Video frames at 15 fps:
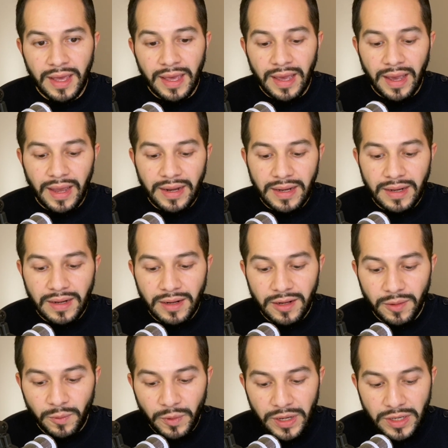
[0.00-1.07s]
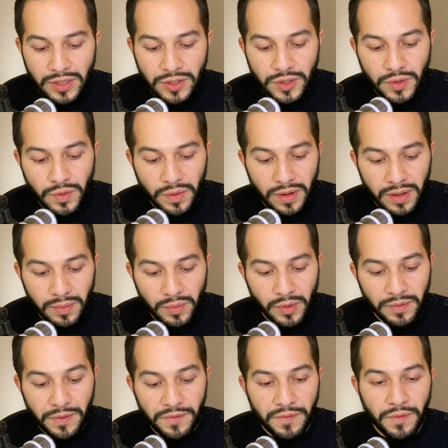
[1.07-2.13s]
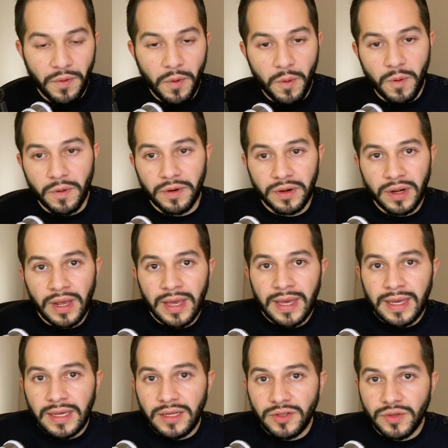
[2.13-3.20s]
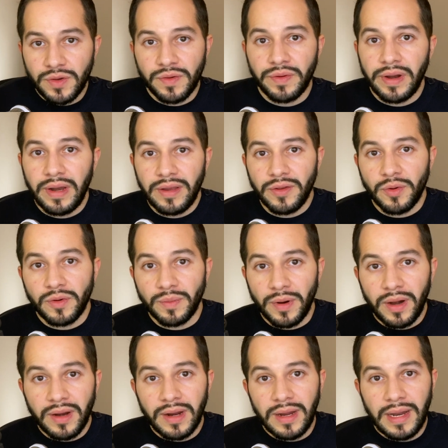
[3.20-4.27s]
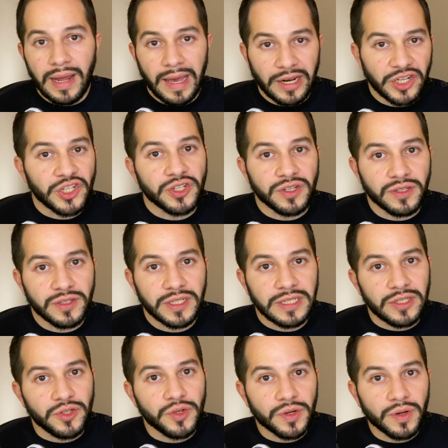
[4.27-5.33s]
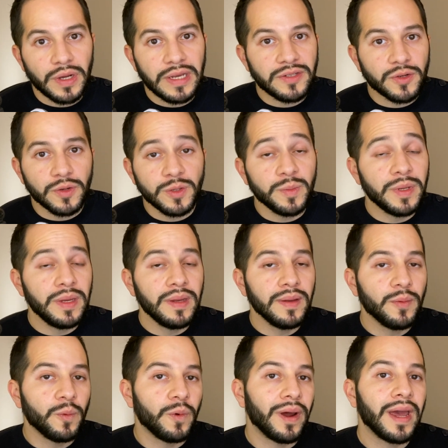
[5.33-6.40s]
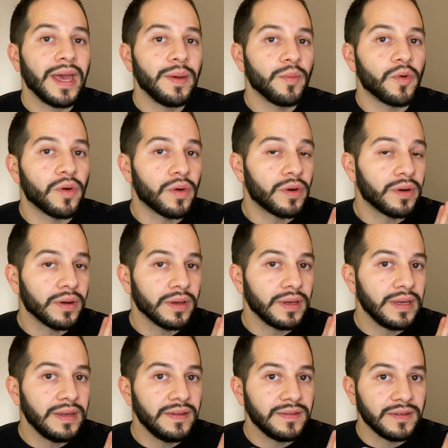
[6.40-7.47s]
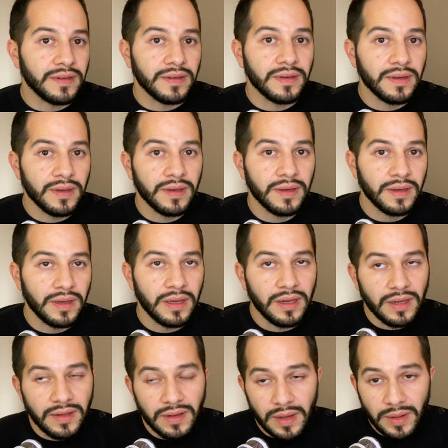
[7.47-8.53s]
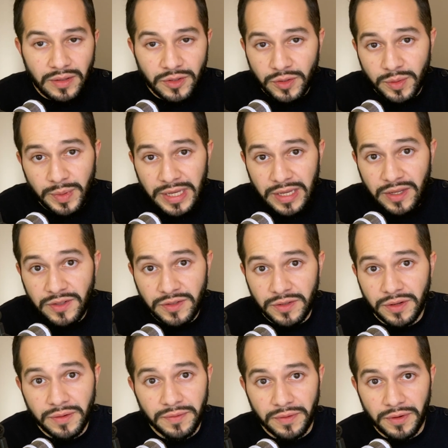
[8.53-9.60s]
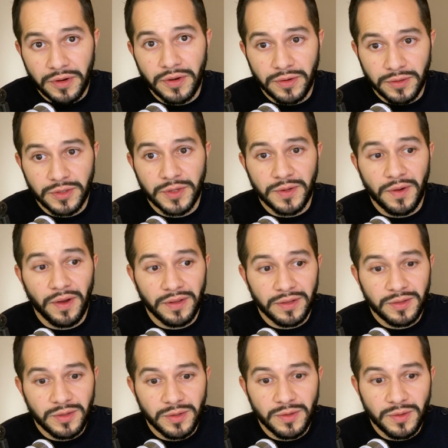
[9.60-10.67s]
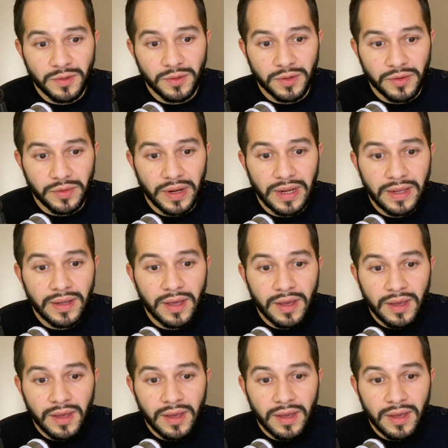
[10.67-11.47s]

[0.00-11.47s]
And when you are moving forward into creating your marketing actions, it's going to be way more easy. It's going to be easier for you to create